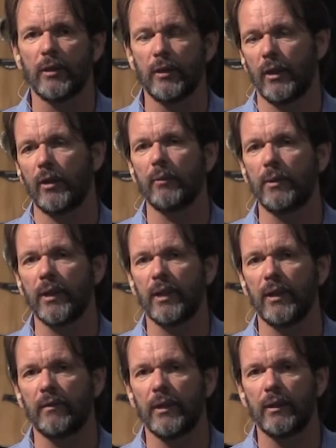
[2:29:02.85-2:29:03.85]
you know, you've been
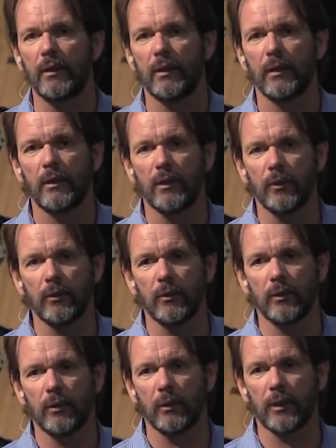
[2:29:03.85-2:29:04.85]
given,
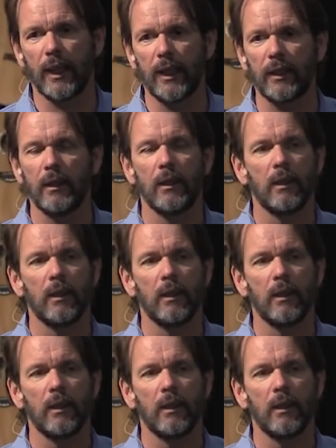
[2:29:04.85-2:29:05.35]
okay?